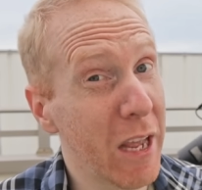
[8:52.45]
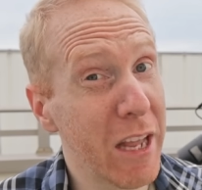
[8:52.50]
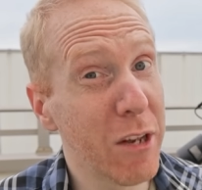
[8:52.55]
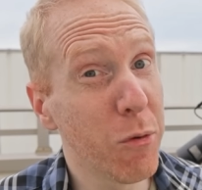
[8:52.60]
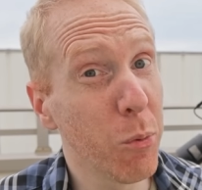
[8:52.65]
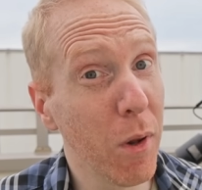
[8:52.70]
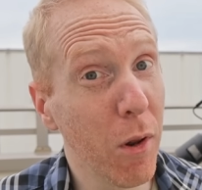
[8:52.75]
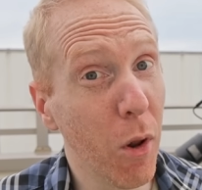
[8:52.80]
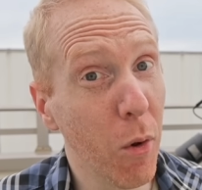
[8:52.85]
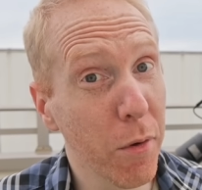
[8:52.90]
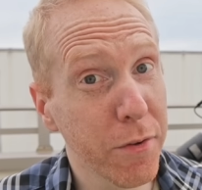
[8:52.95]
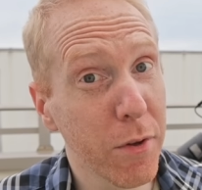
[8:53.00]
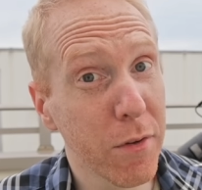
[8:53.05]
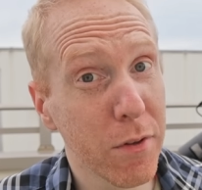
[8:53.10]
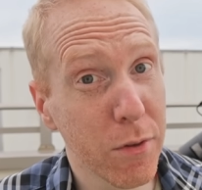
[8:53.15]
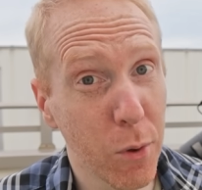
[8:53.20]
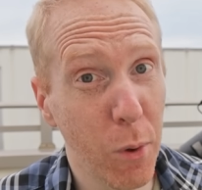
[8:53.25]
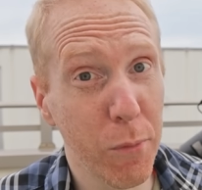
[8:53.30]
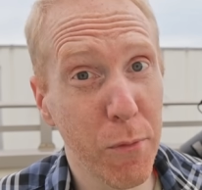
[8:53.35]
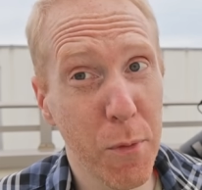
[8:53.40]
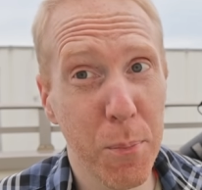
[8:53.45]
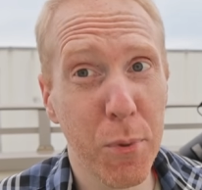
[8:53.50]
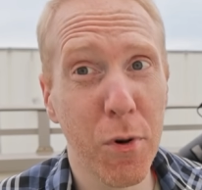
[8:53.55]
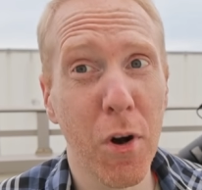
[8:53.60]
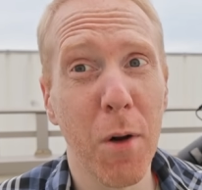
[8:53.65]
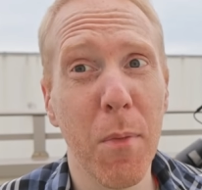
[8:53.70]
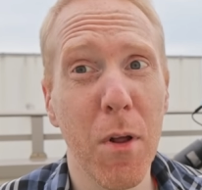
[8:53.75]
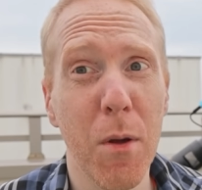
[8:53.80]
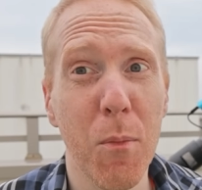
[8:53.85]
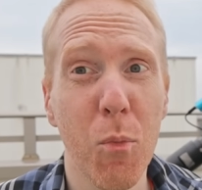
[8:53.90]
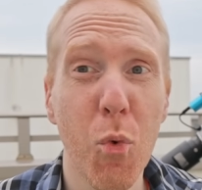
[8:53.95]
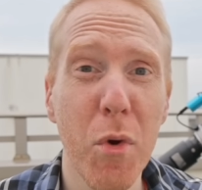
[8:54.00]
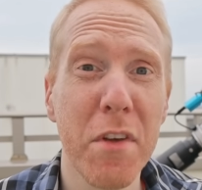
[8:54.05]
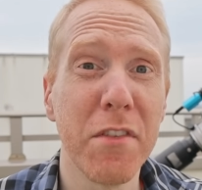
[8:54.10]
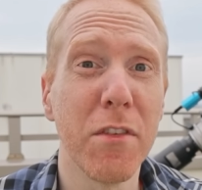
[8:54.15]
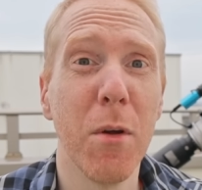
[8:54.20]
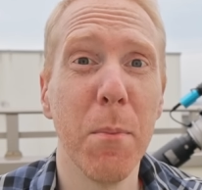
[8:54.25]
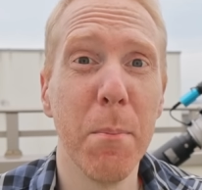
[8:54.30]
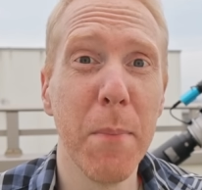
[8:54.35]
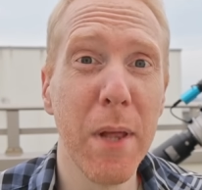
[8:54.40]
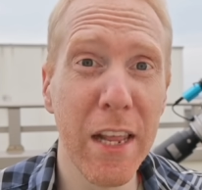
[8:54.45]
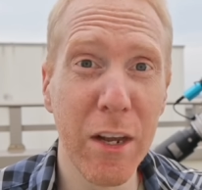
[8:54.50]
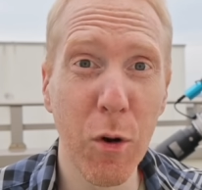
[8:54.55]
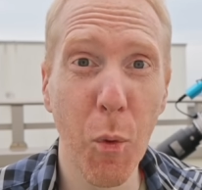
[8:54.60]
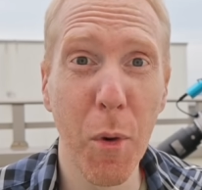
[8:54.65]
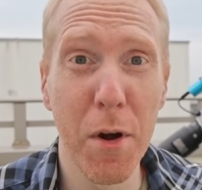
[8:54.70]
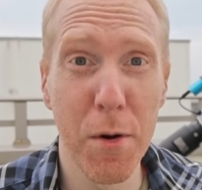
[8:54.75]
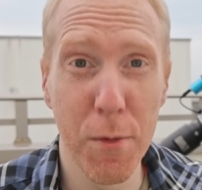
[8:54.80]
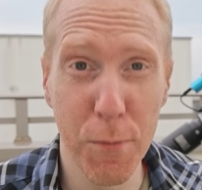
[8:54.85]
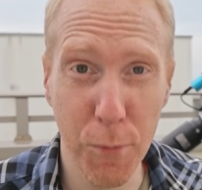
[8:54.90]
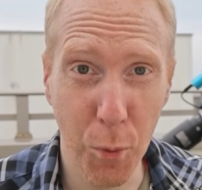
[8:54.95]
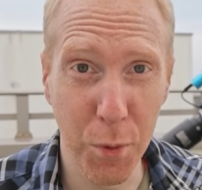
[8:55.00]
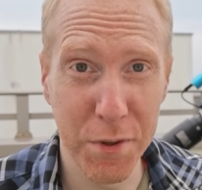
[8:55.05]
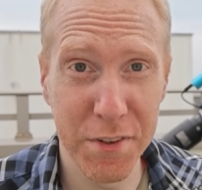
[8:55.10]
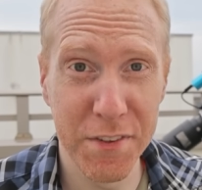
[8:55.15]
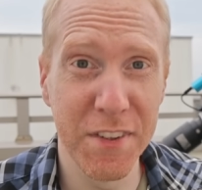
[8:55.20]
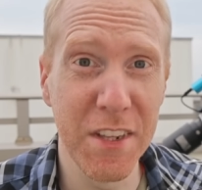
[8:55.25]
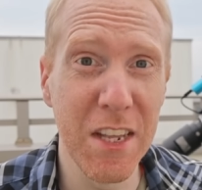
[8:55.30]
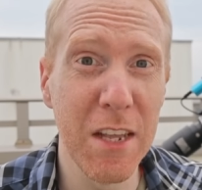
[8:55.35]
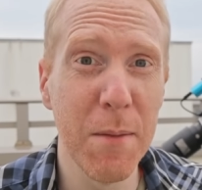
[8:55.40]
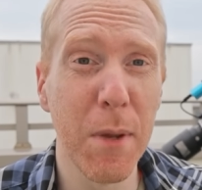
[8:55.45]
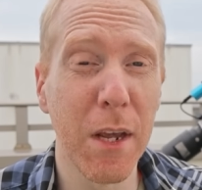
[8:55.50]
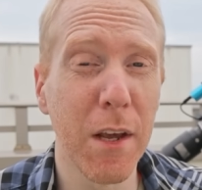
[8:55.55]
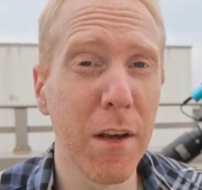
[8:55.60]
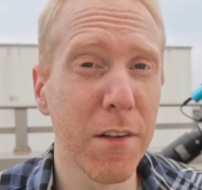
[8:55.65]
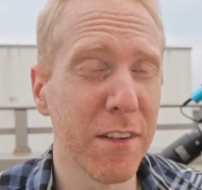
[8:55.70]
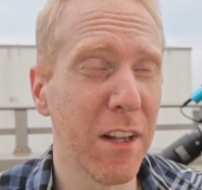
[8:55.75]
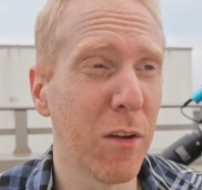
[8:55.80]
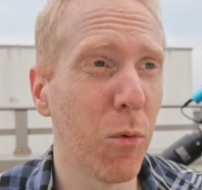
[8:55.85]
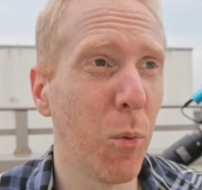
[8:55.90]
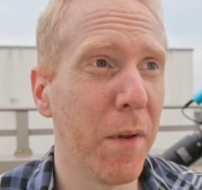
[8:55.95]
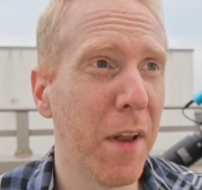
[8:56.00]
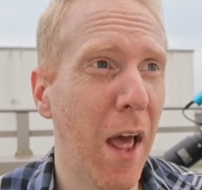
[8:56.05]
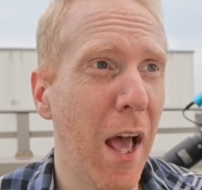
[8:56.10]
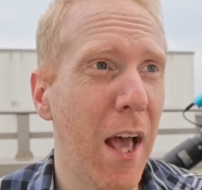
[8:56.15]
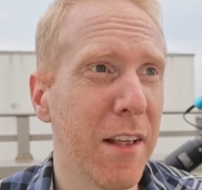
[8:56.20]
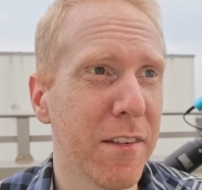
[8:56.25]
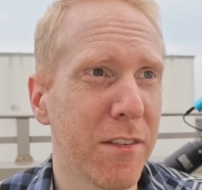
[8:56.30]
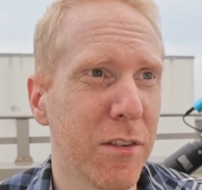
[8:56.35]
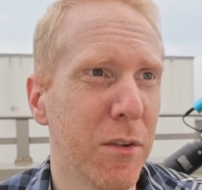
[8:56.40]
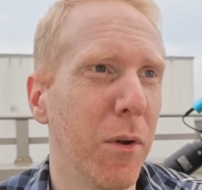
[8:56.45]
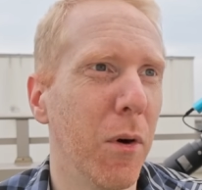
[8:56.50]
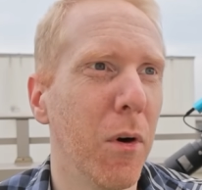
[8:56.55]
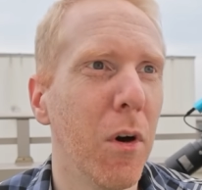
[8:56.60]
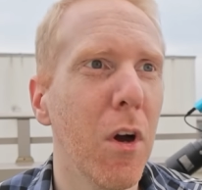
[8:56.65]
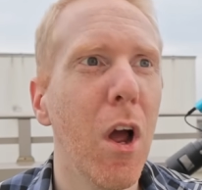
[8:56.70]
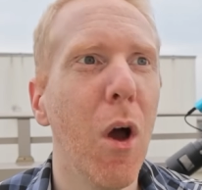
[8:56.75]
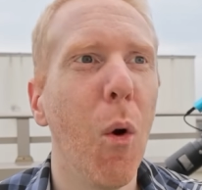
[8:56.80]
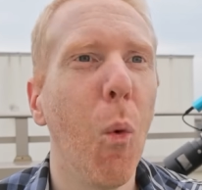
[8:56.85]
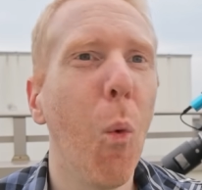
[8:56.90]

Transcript: It will also solve a problem with the Milliquarter 4C, because that one has, you know,